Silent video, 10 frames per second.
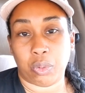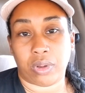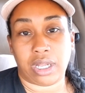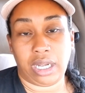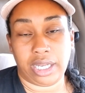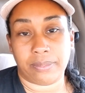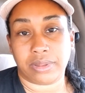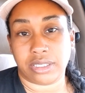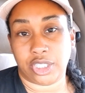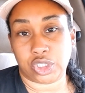You would
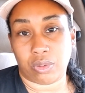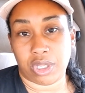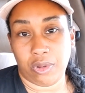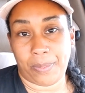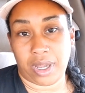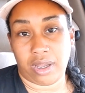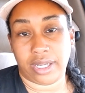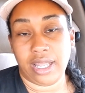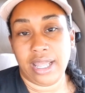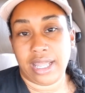clip the digital
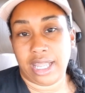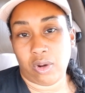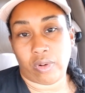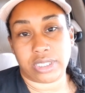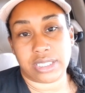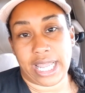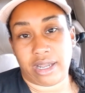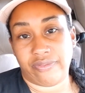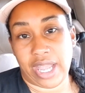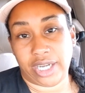coupon in order to
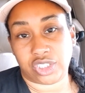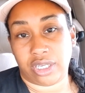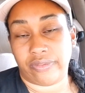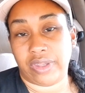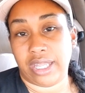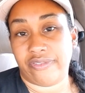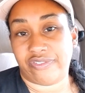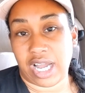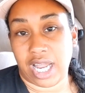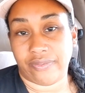take advantage of the
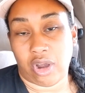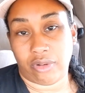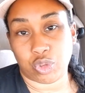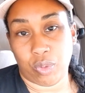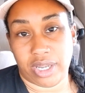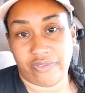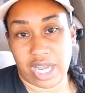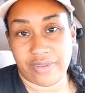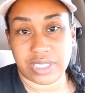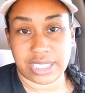5 off
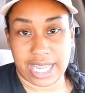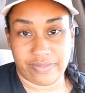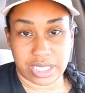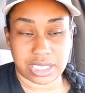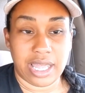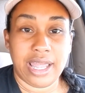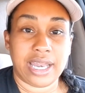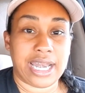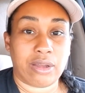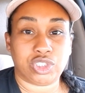25 savings.
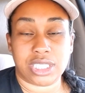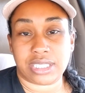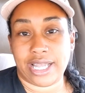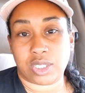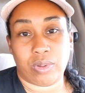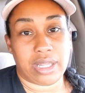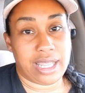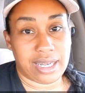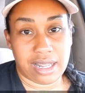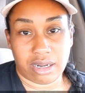Now, just as with
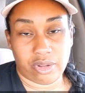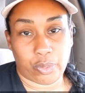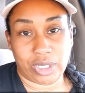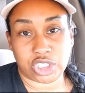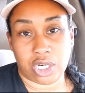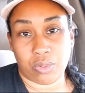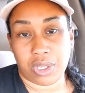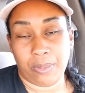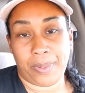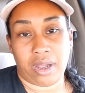any other
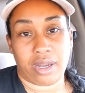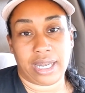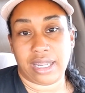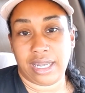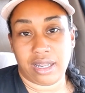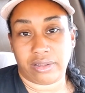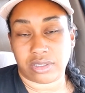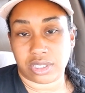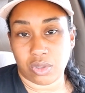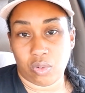threshold coupon in any
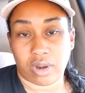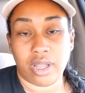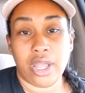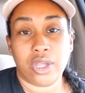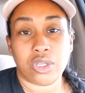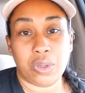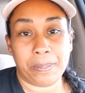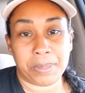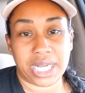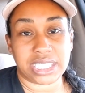other store, you
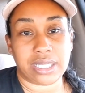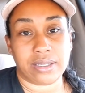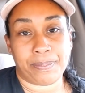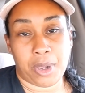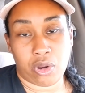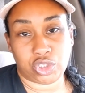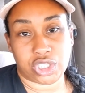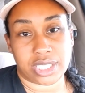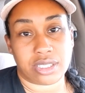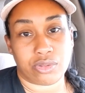must
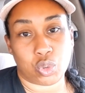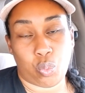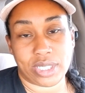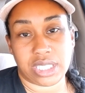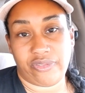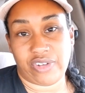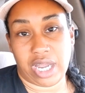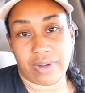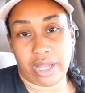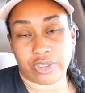purchase
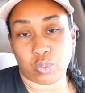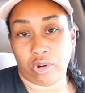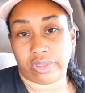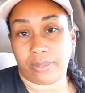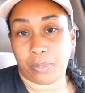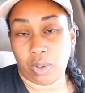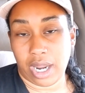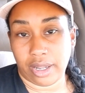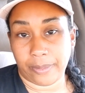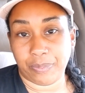$25 worth of
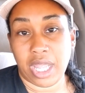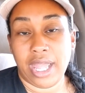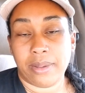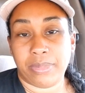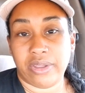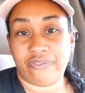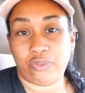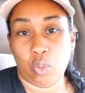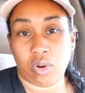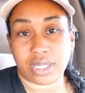product
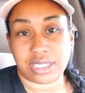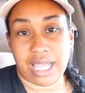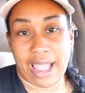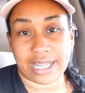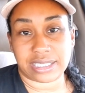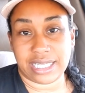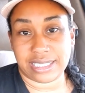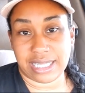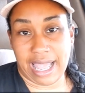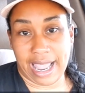before tax
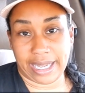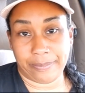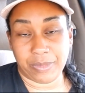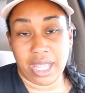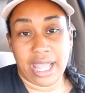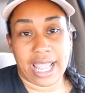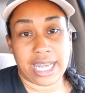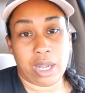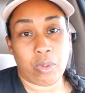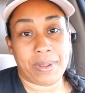is added.
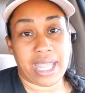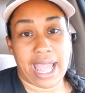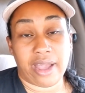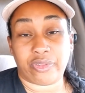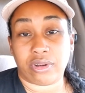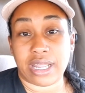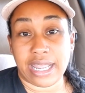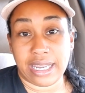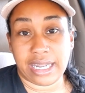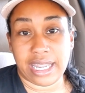And then it would be after
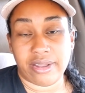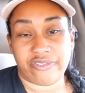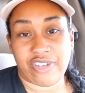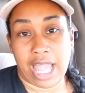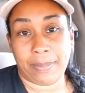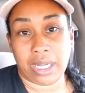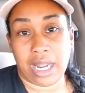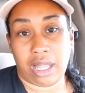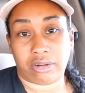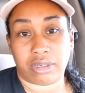any Family
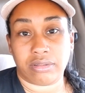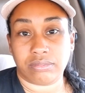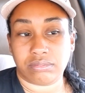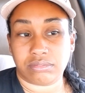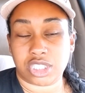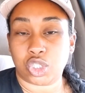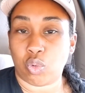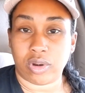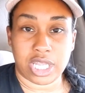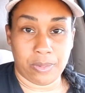Dollar
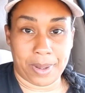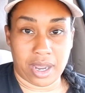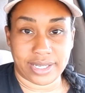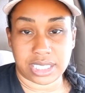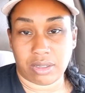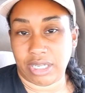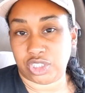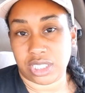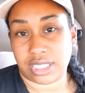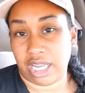store coupon. So
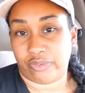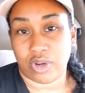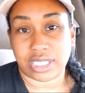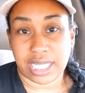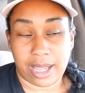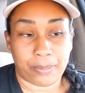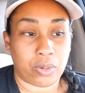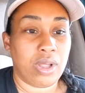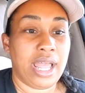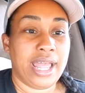let's just say, for
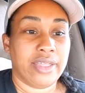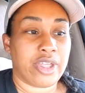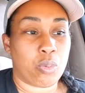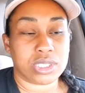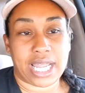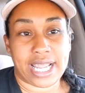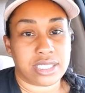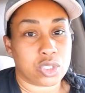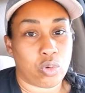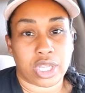example, there was
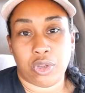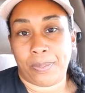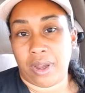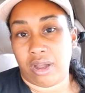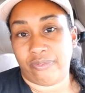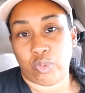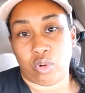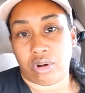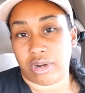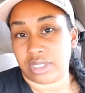a store coupon
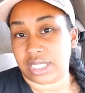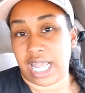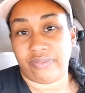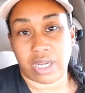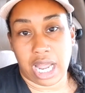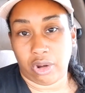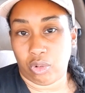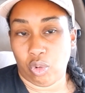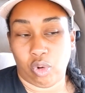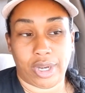for save a
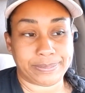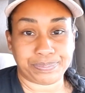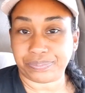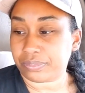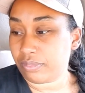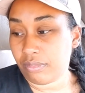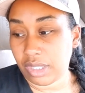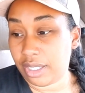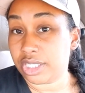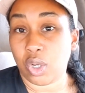dollar on
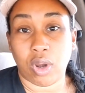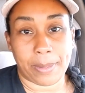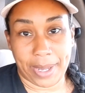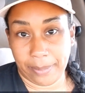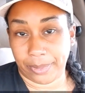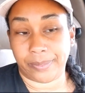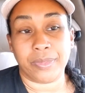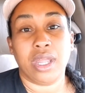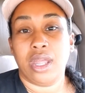toilet paper.